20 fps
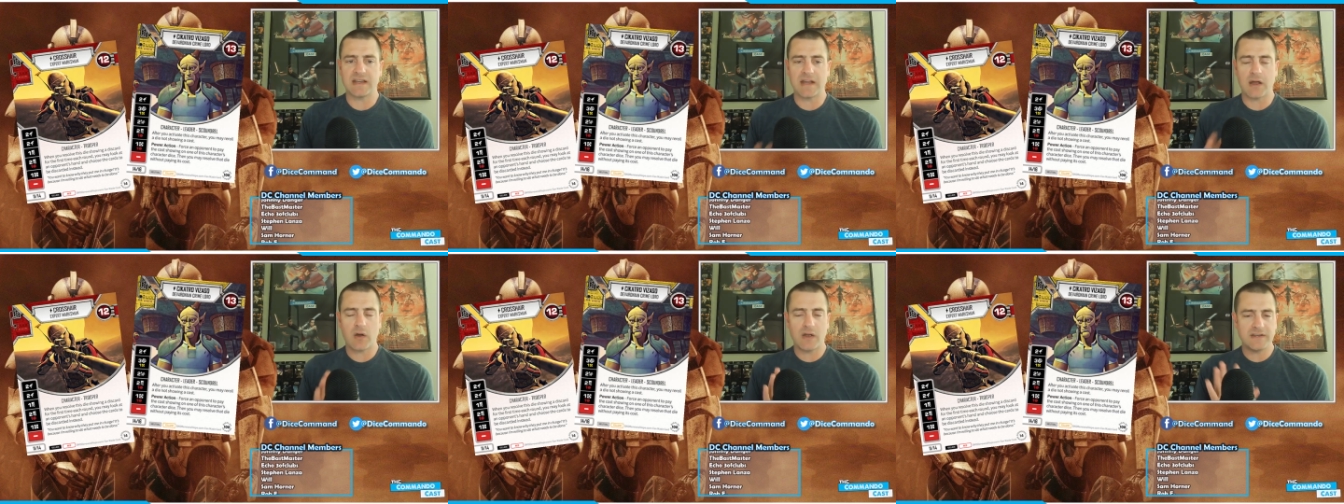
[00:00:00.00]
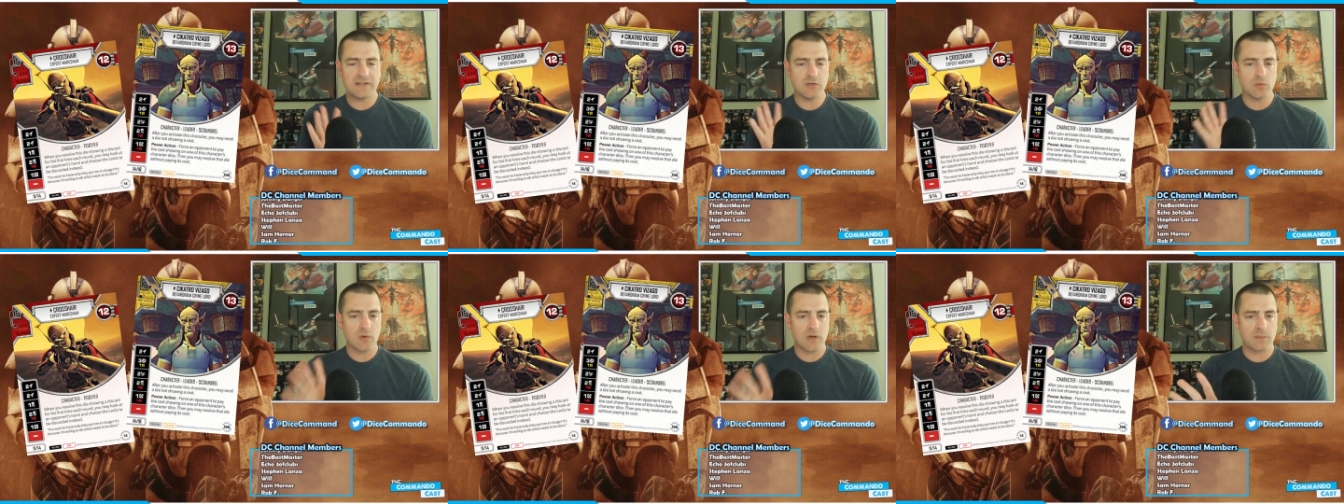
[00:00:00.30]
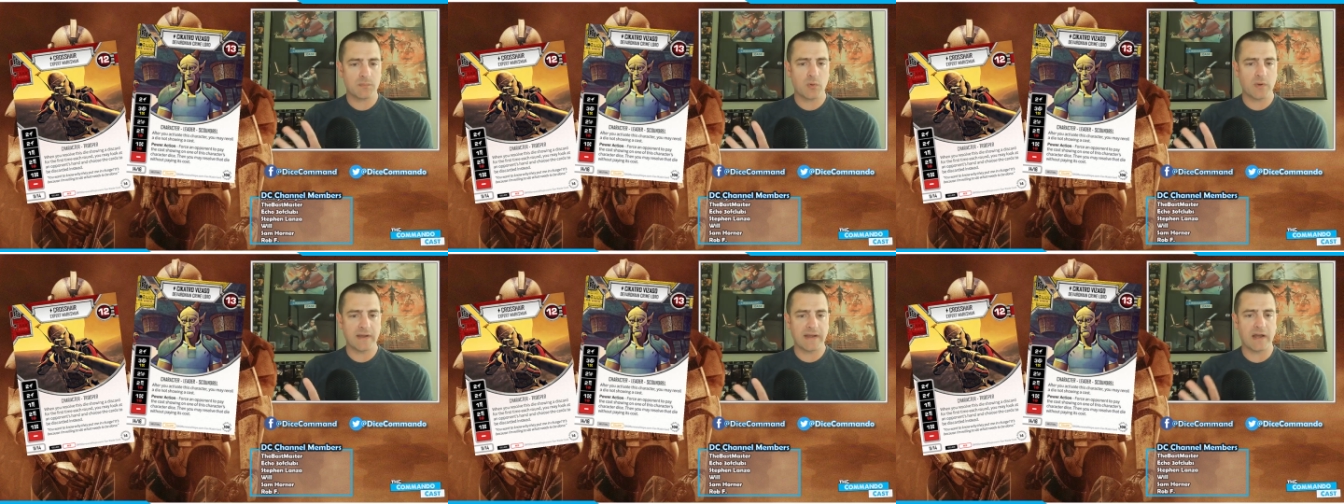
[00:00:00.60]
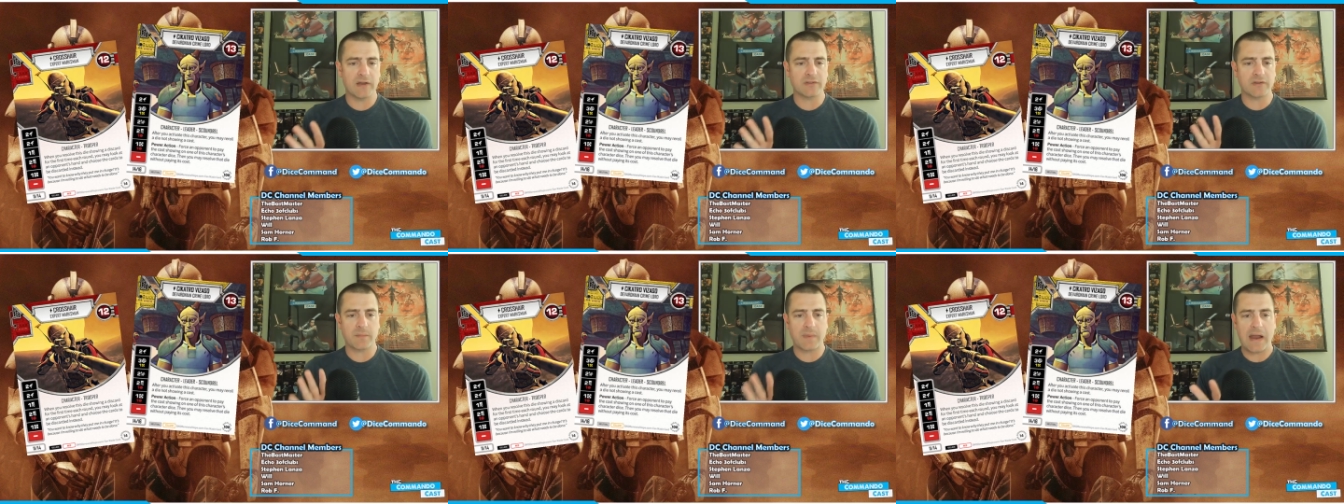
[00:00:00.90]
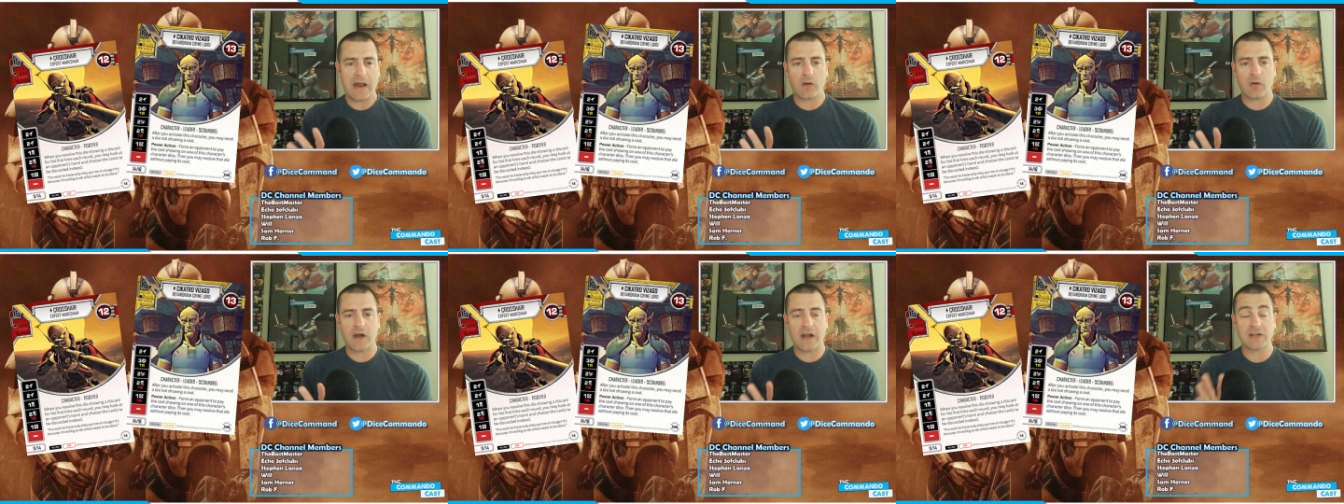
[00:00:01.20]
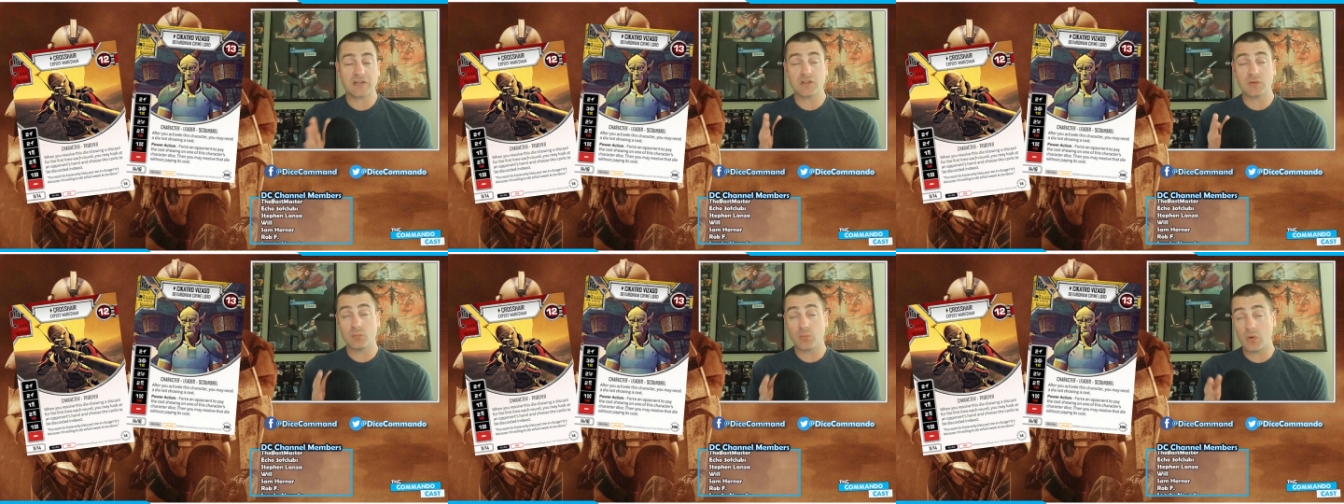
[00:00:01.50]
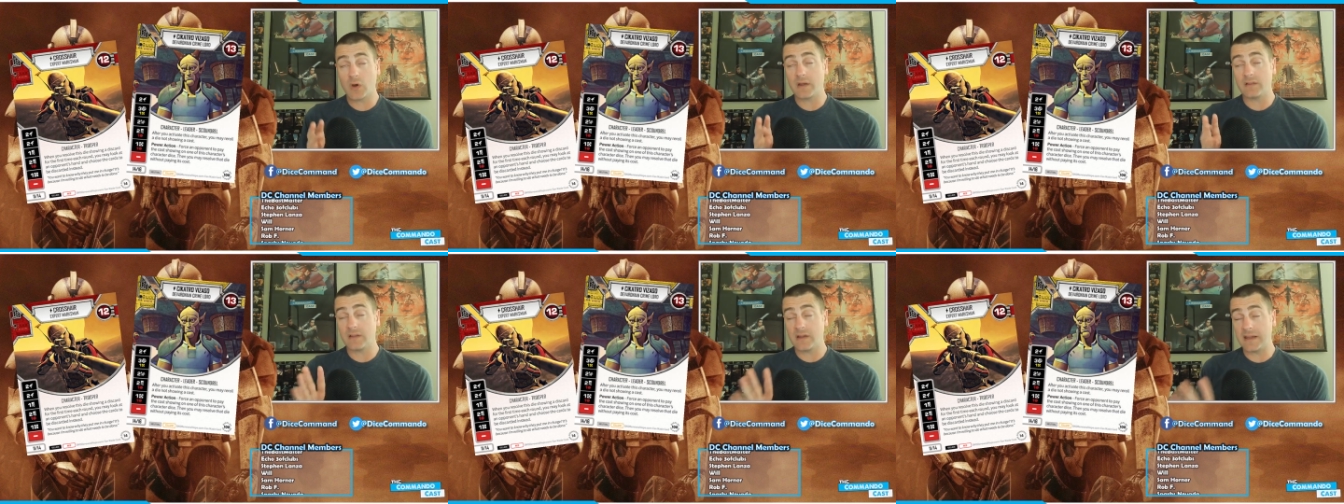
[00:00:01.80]
Now, I do want to point out the power
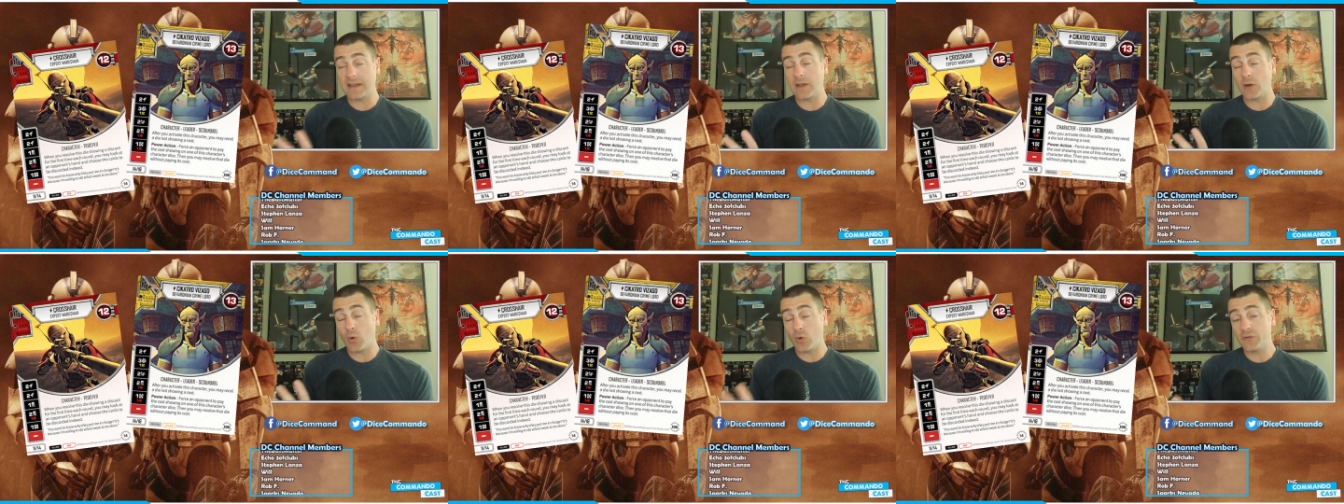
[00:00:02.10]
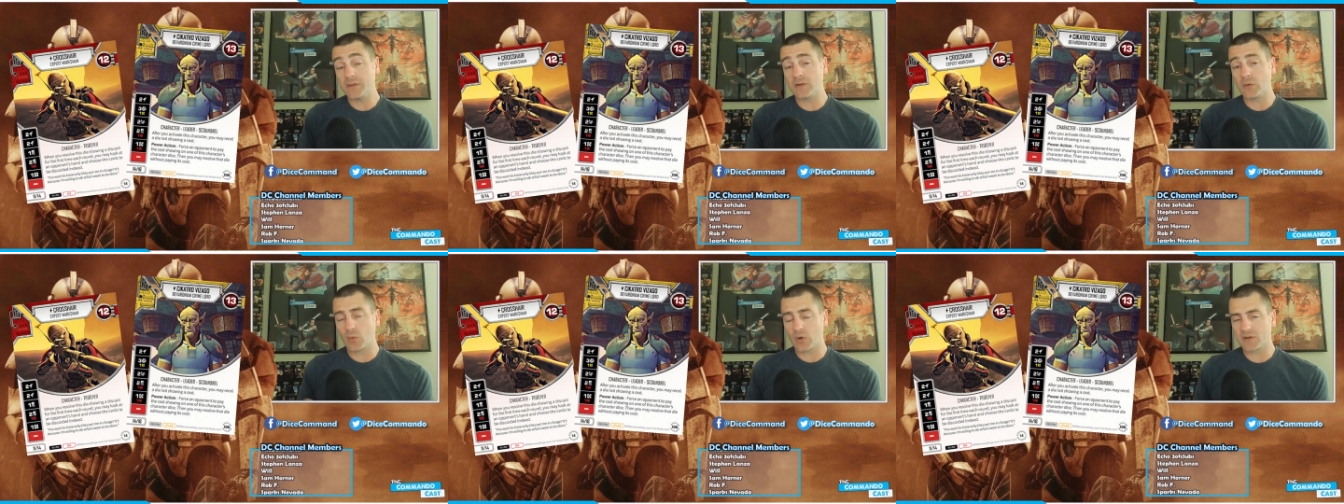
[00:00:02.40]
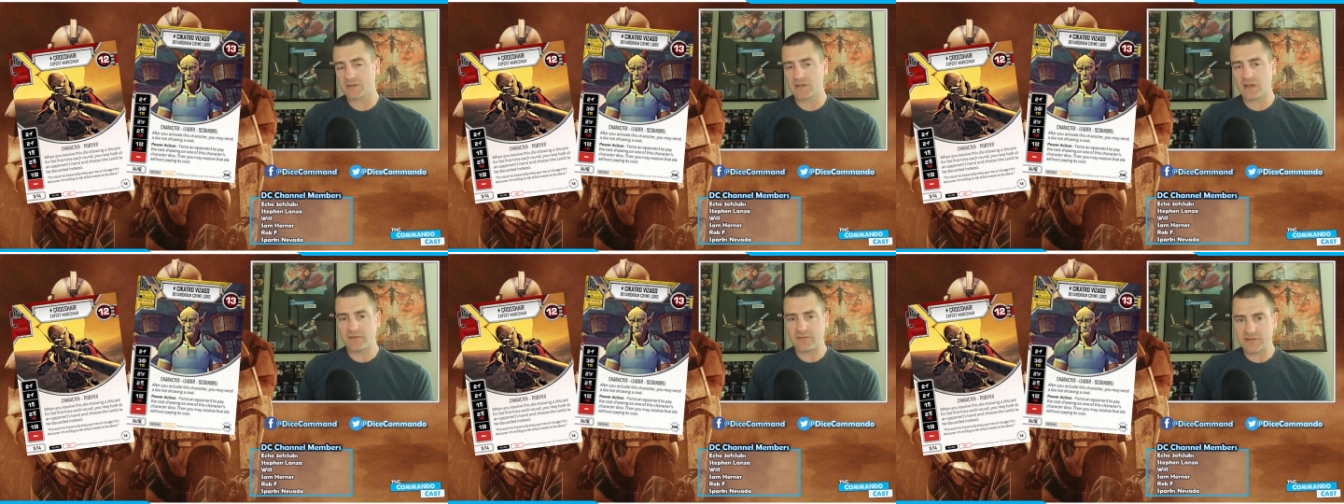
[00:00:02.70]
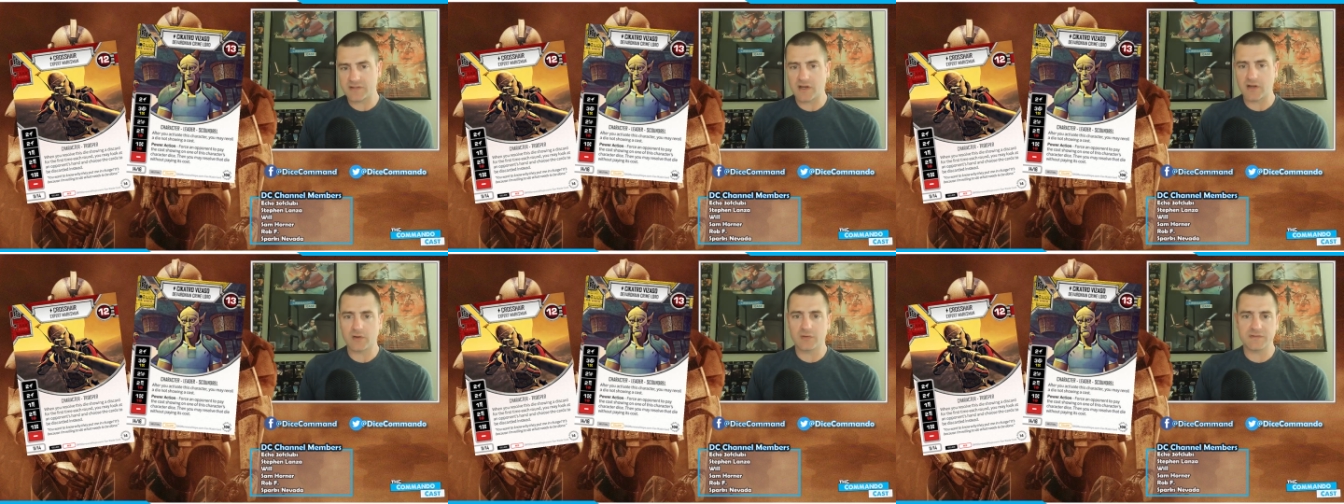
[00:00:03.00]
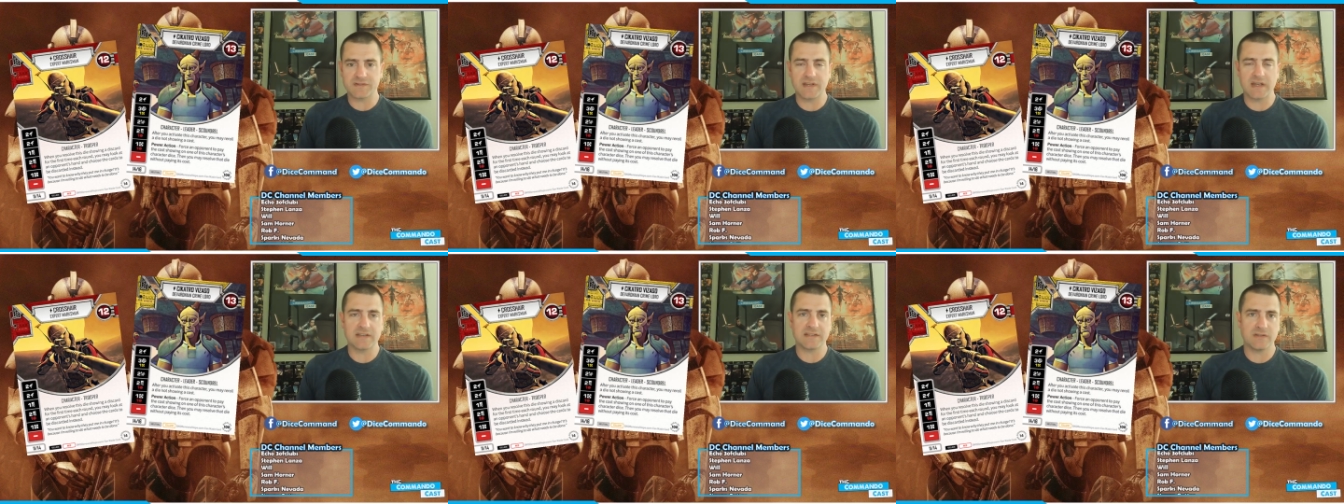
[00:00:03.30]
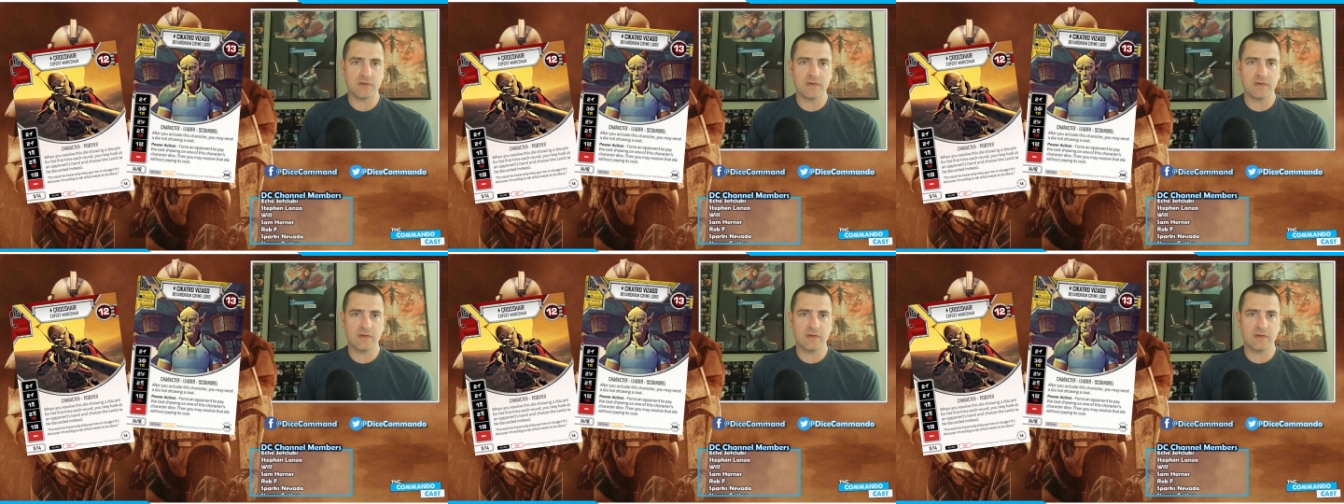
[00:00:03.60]
action, it only works on Vizago's dice.